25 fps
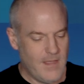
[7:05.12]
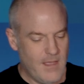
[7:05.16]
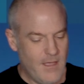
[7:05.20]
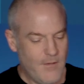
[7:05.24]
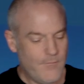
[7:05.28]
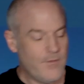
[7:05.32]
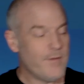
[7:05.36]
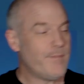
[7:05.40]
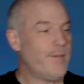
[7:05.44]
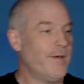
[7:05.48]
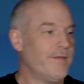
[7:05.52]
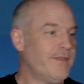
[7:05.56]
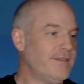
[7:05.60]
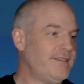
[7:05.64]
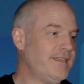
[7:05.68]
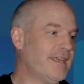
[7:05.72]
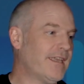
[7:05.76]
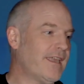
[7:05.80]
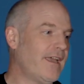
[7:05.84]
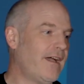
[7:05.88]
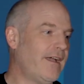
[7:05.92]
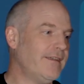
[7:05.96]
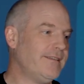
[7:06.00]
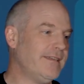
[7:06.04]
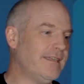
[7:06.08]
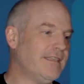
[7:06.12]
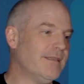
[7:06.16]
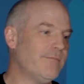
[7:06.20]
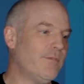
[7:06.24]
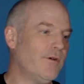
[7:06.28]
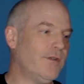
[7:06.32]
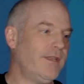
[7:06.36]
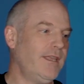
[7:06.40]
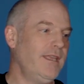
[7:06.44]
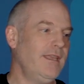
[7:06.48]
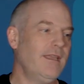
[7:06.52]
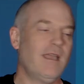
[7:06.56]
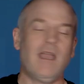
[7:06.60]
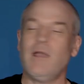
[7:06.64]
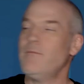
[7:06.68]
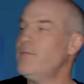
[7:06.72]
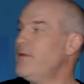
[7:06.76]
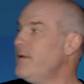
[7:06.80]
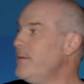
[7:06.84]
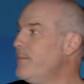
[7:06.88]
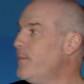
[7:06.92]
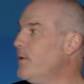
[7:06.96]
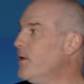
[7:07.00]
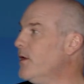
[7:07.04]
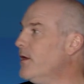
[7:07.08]
We put the ticket ID in the body, and
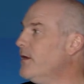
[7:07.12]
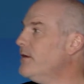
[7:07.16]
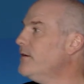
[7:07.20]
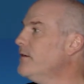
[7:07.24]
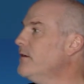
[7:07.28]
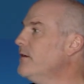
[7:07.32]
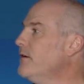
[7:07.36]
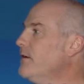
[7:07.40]
we put